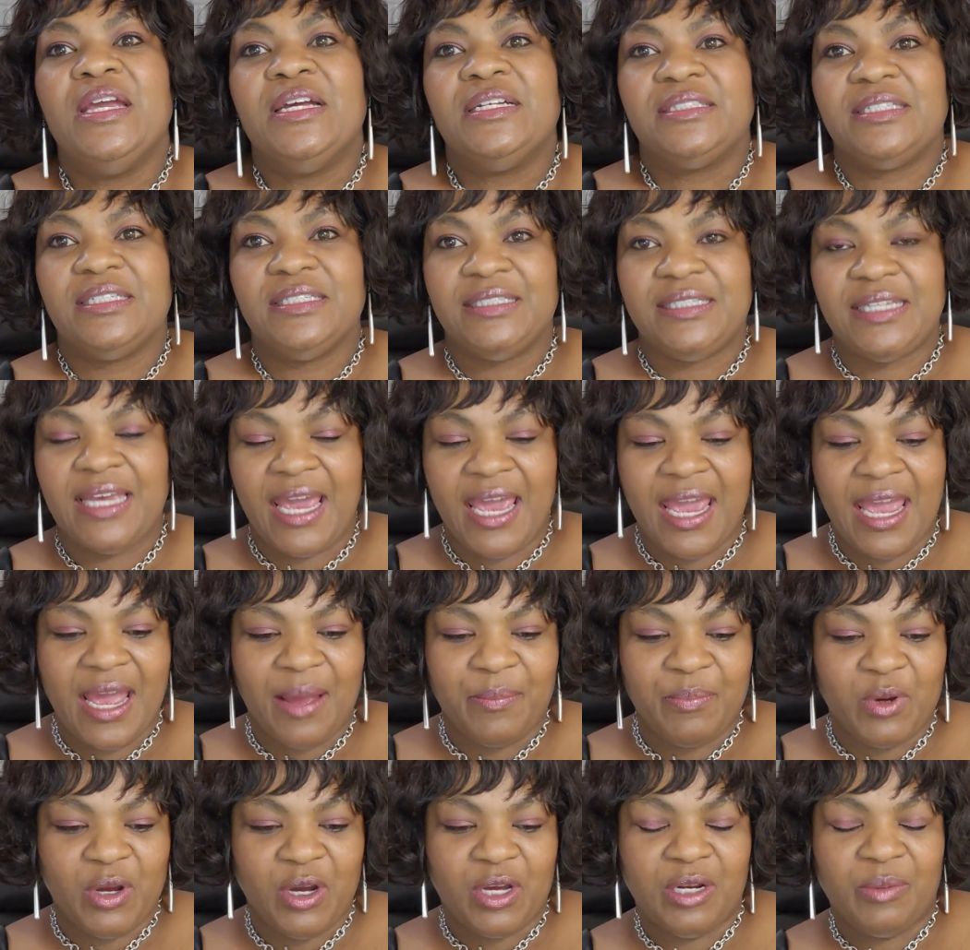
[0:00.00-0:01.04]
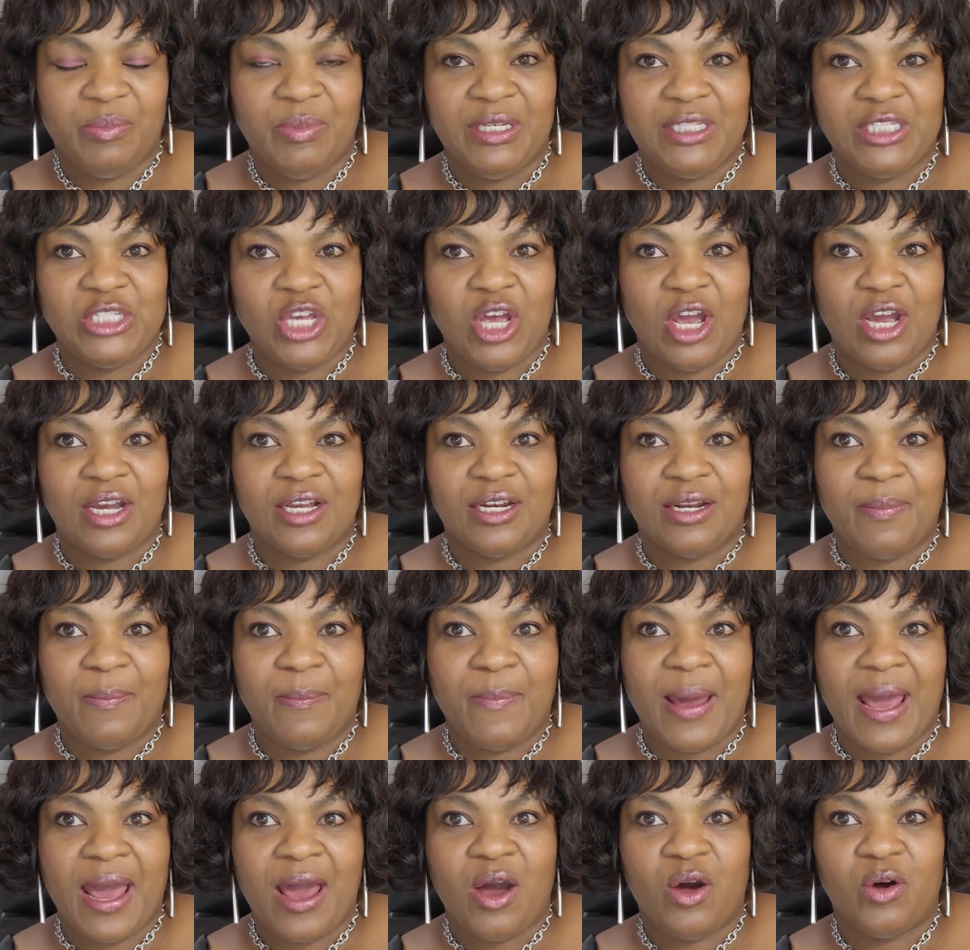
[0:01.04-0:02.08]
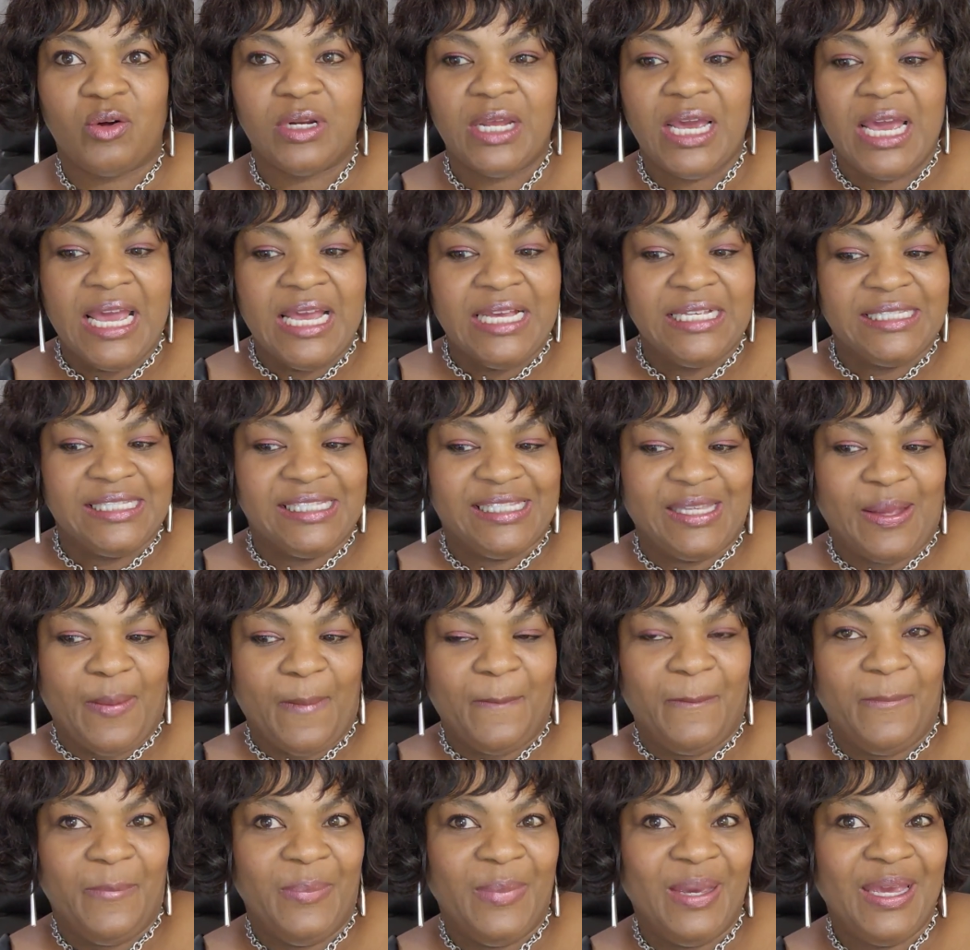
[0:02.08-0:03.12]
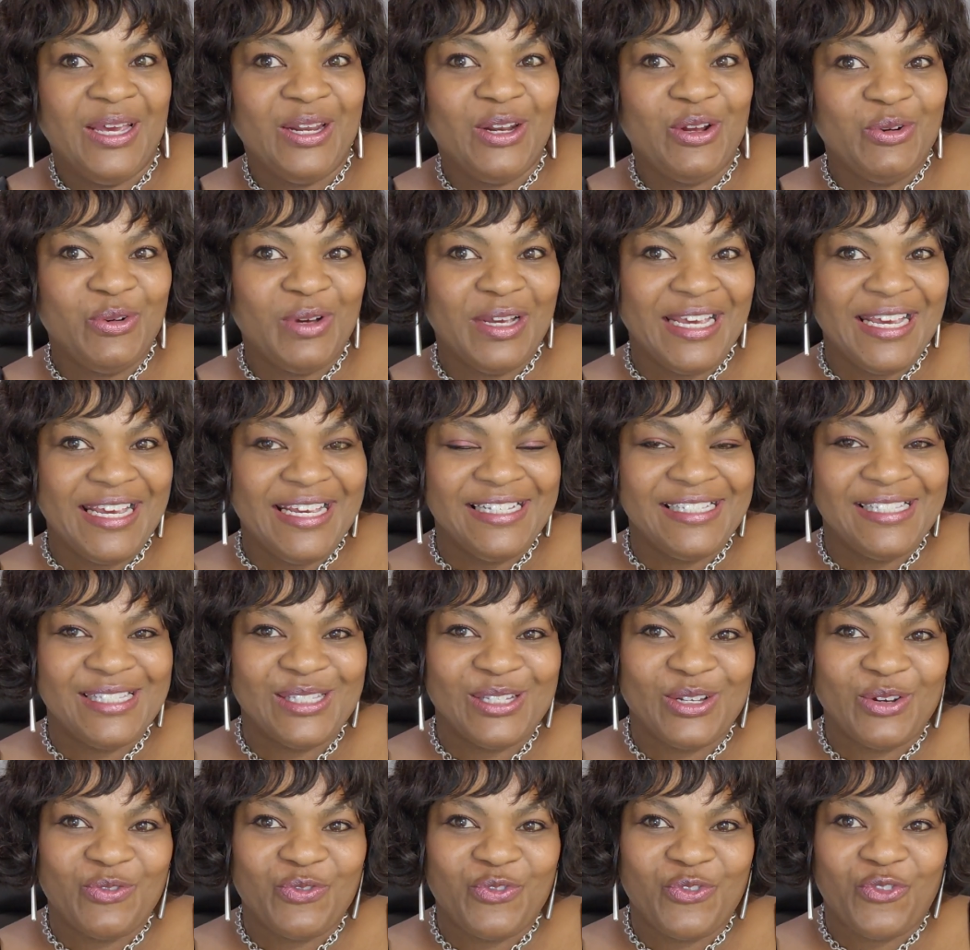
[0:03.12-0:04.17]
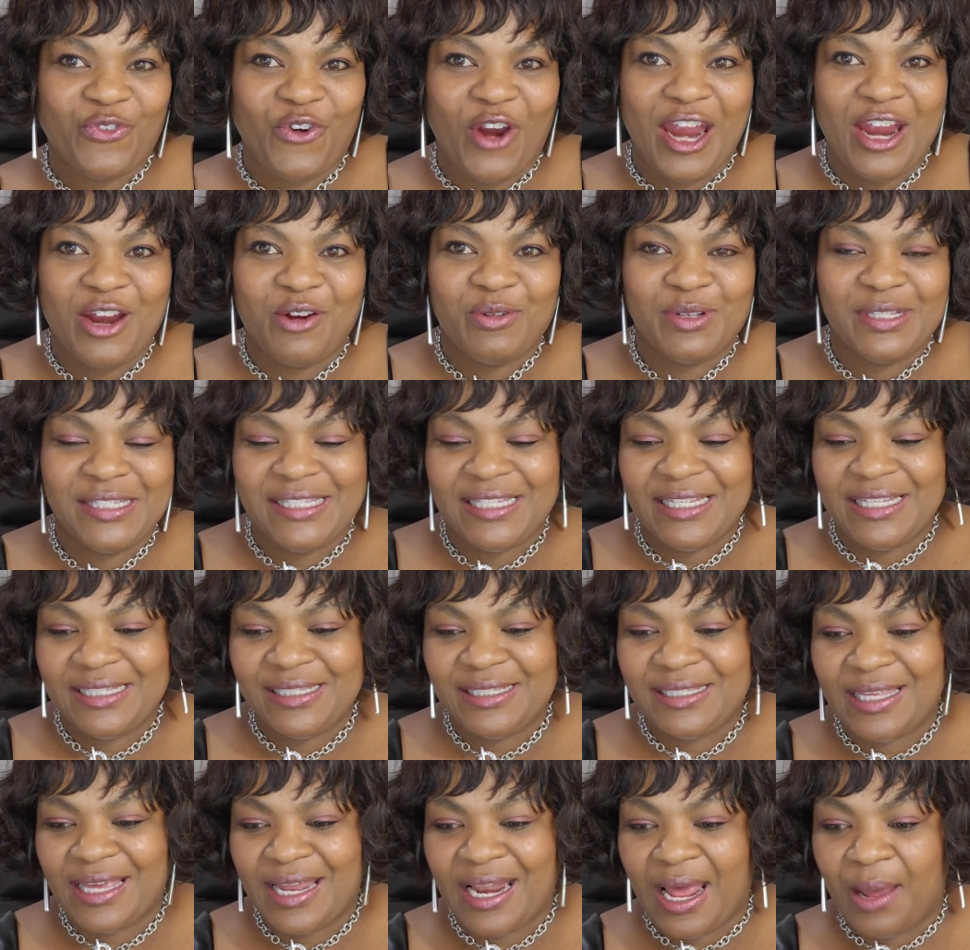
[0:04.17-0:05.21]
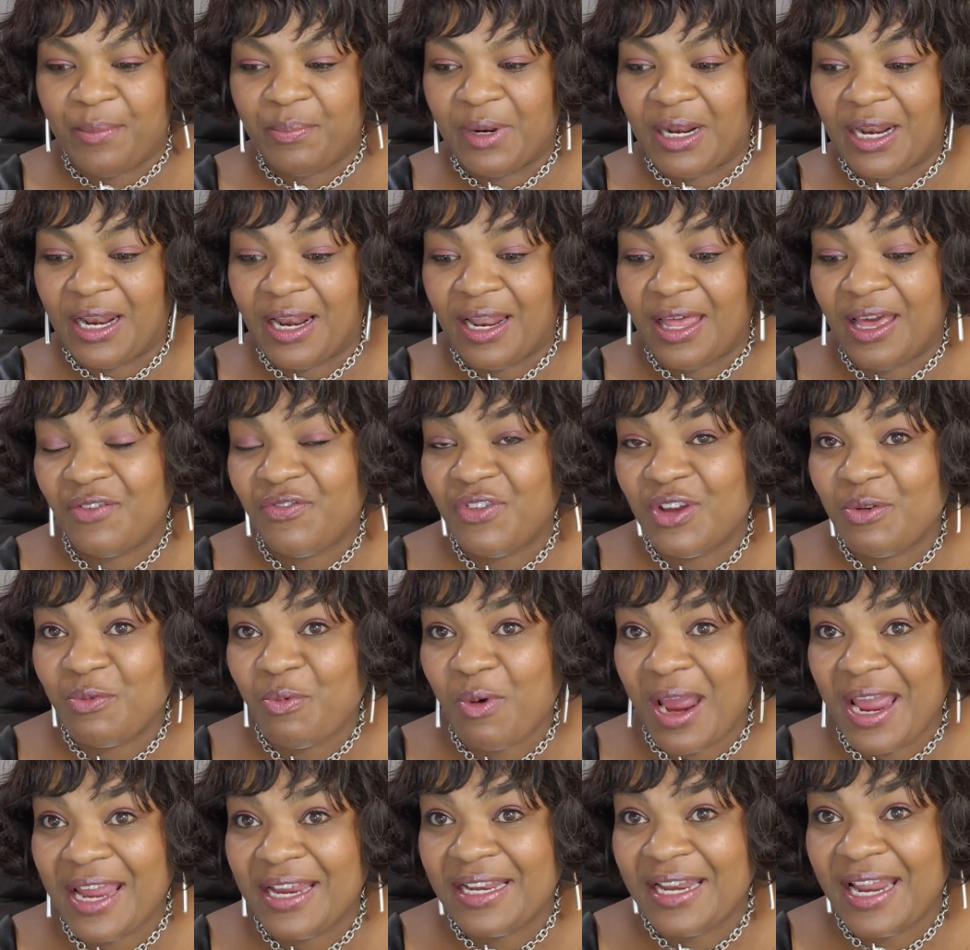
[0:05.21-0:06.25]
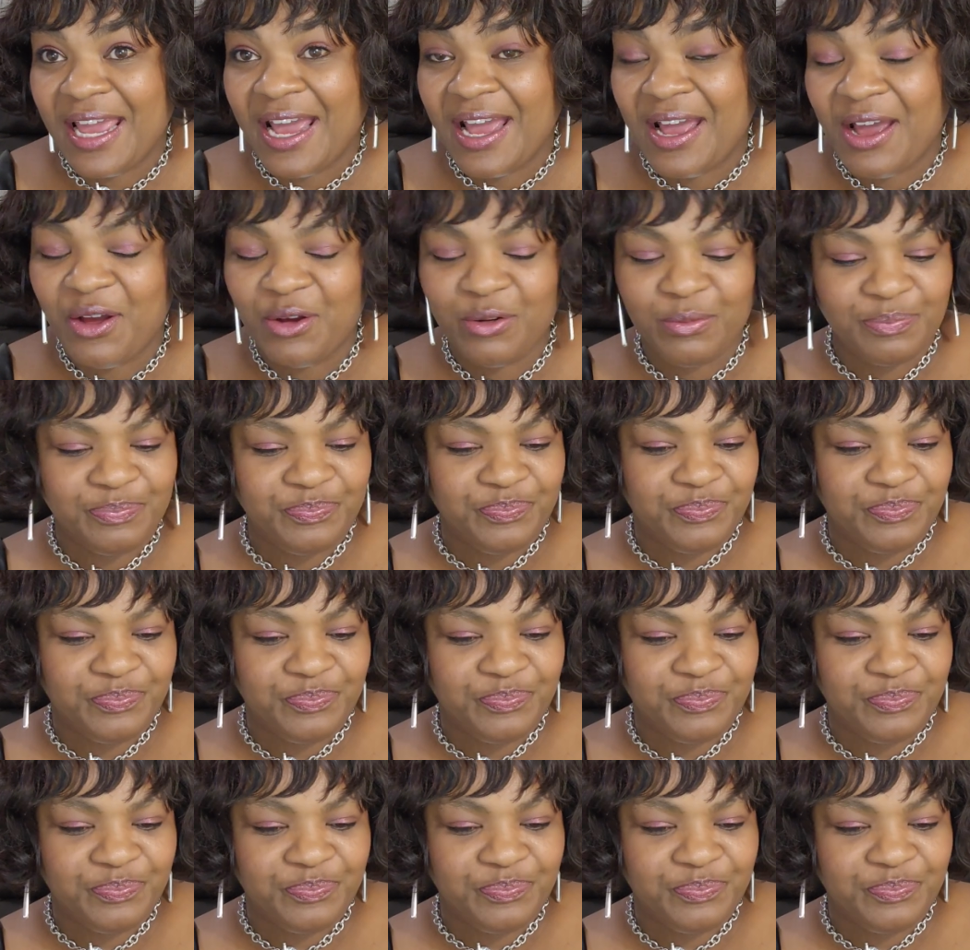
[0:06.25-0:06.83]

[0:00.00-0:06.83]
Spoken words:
Today I'm going to be talking about some Middle Eastern fragrances that I'm loving right now.